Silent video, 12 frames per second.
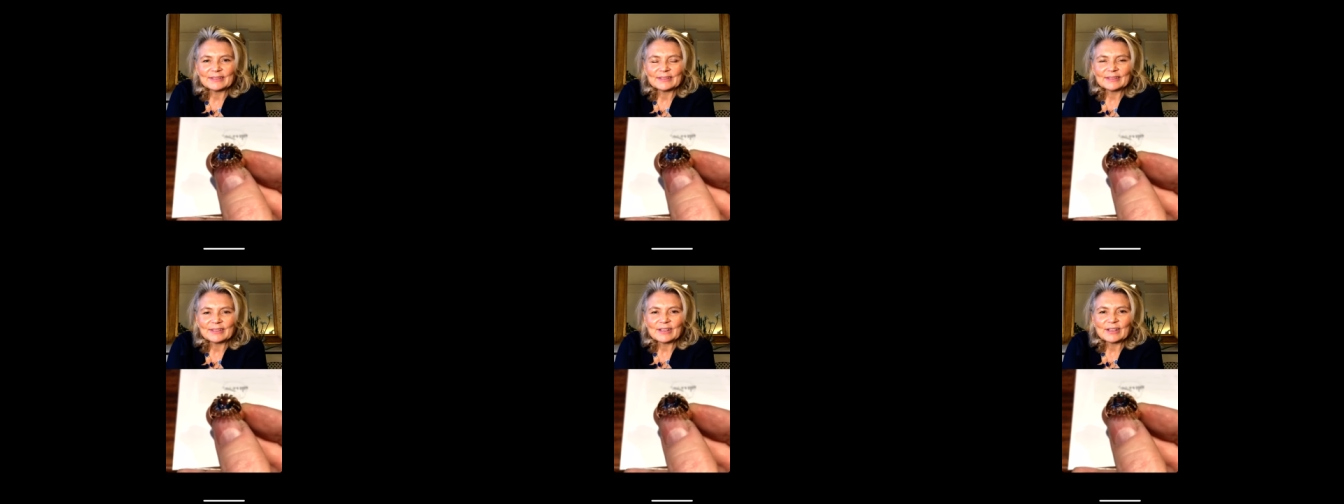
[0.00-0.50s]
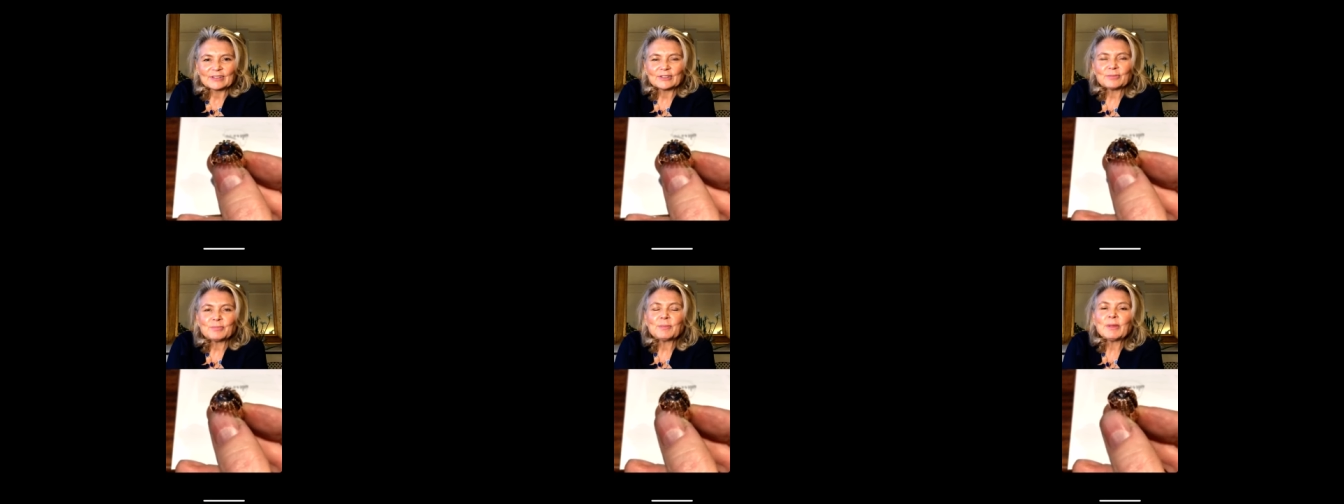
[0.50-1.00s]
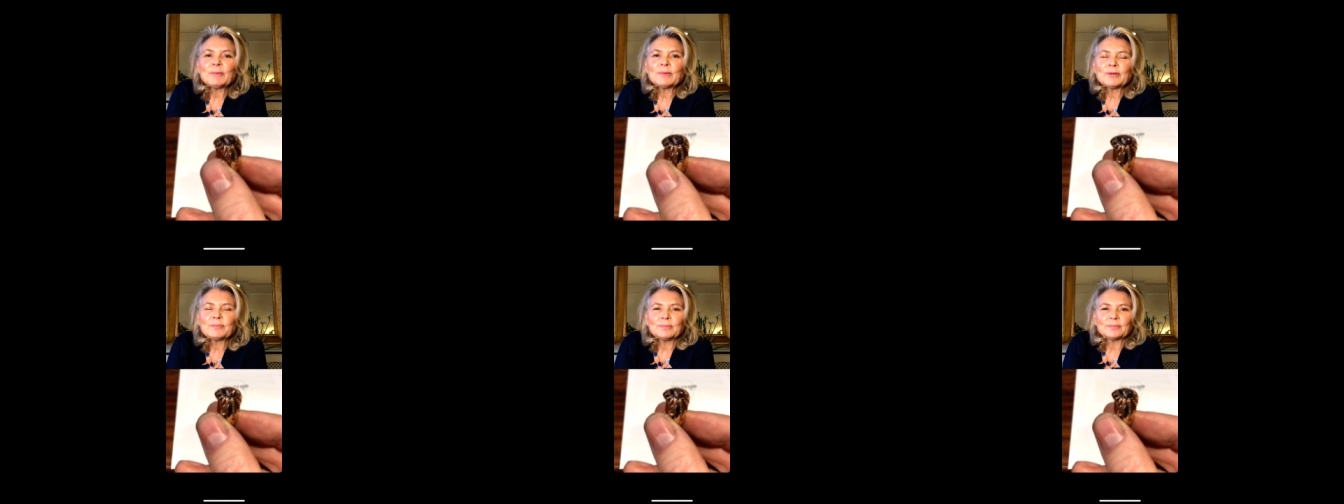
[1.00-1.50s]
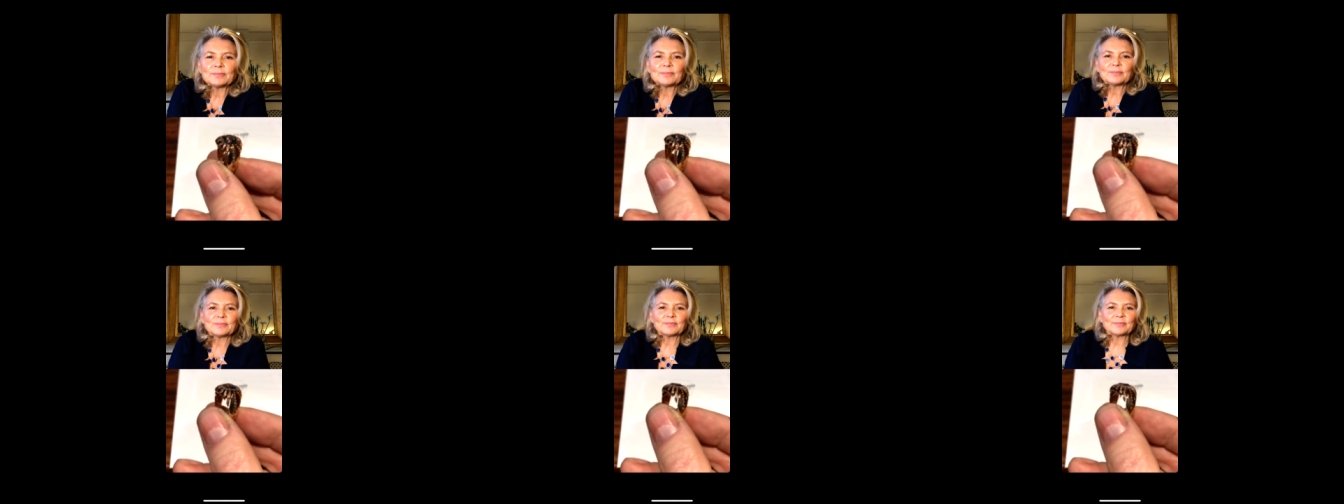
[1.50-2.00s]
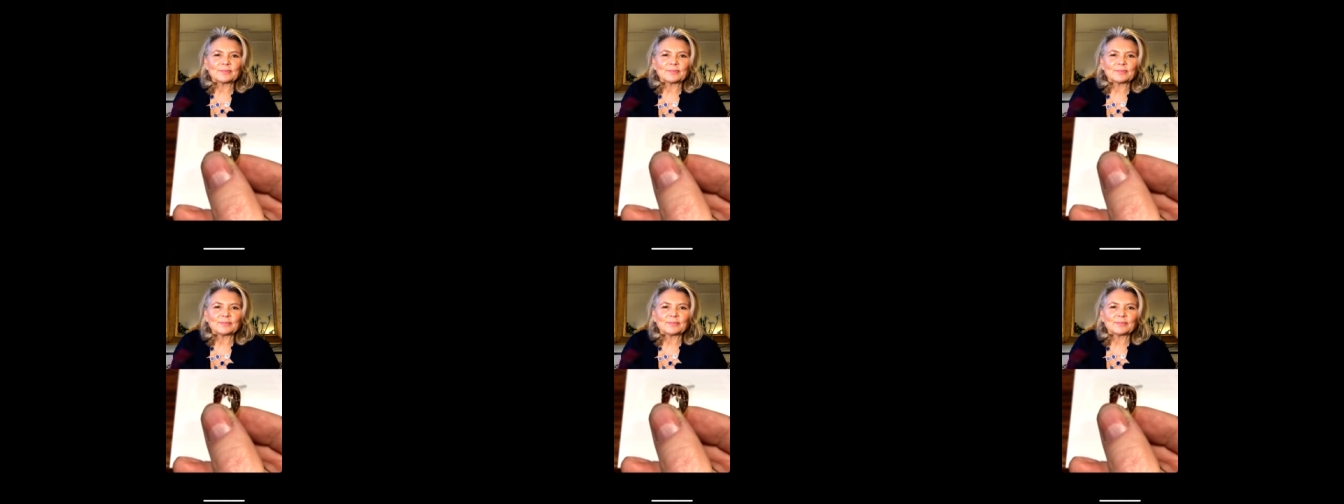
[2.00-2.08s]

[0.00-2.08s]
kind of feeling of the ring and